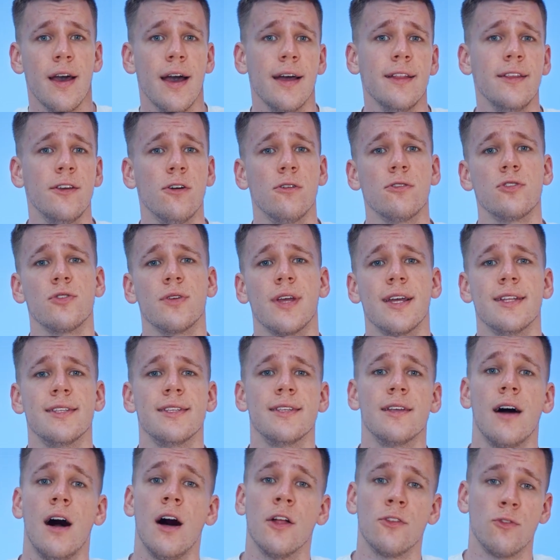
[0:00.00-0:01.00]
and he also
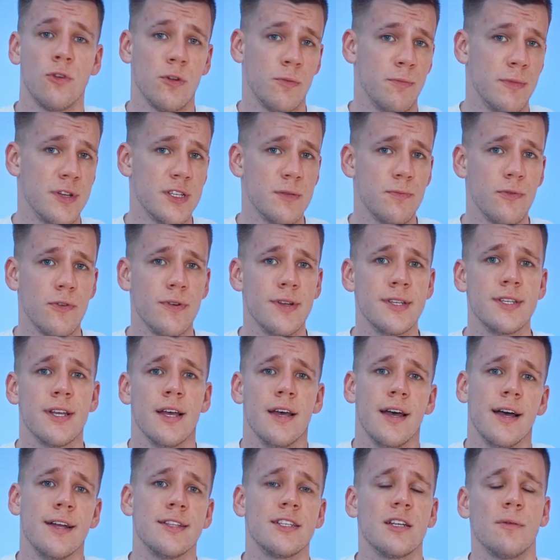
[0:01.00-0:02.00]
gets 100 Misberries
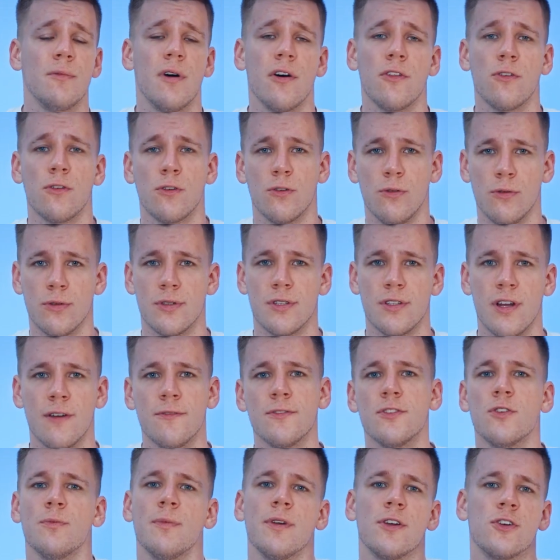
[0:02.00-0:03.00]
and some other cool
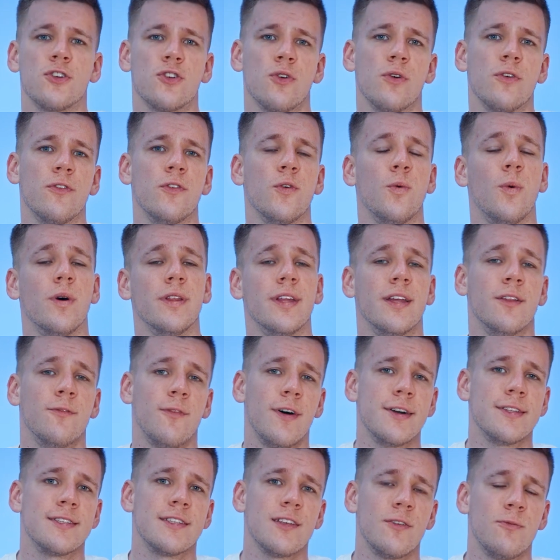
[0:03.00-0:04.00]
stuff. So make sure if you want to
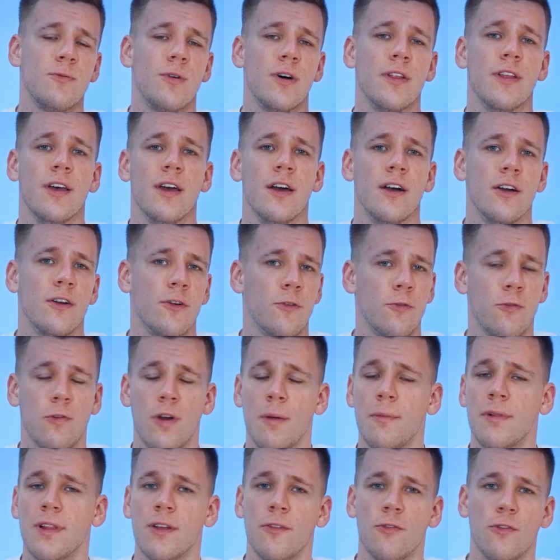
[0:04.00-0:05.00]
invite someone or
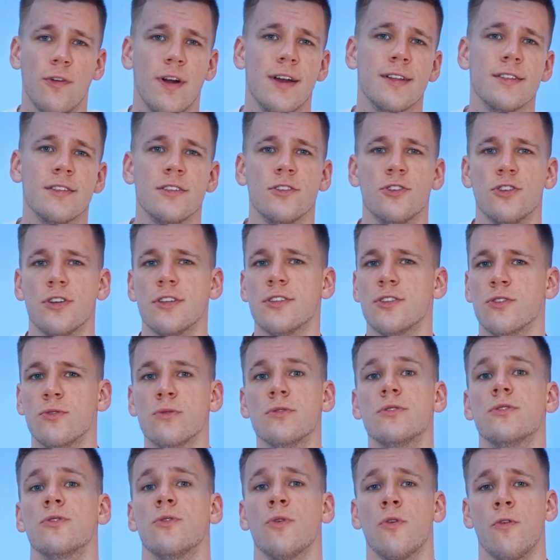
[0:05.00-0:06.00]
family, friends, just
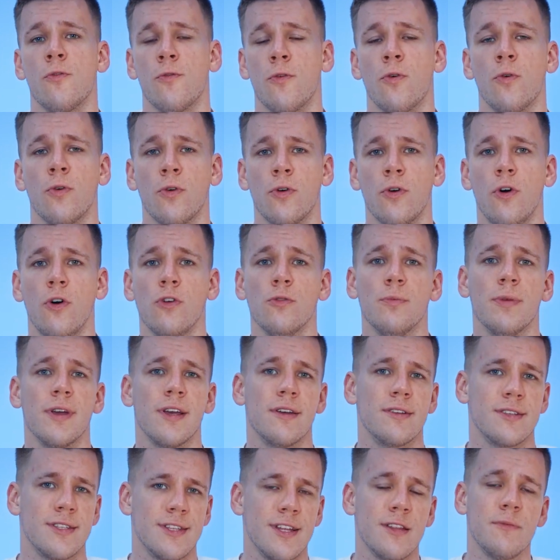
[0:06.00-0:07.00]
use your referral code,
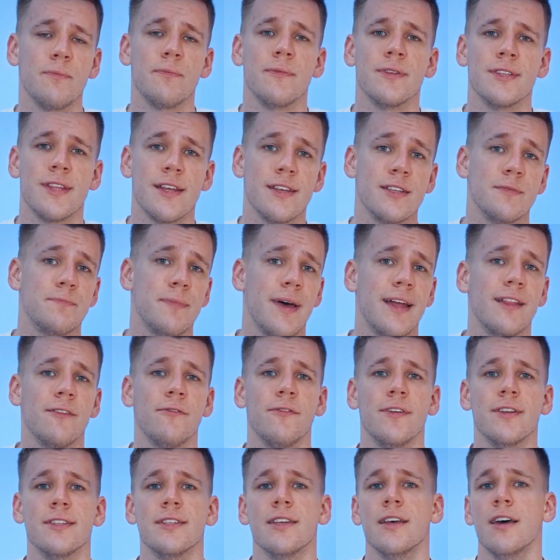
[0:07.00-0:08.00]
because this
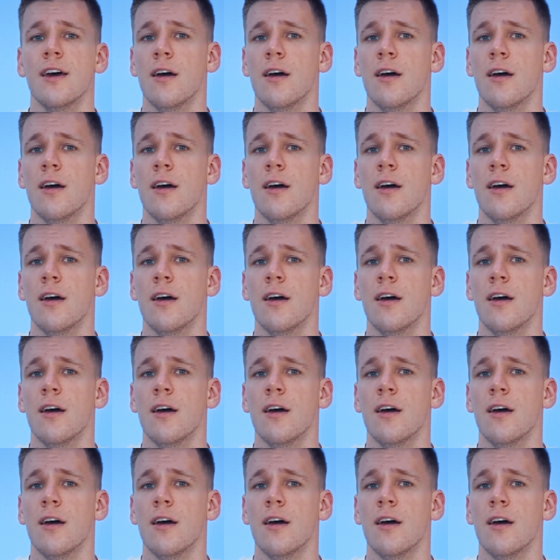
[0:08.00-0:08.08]
benefits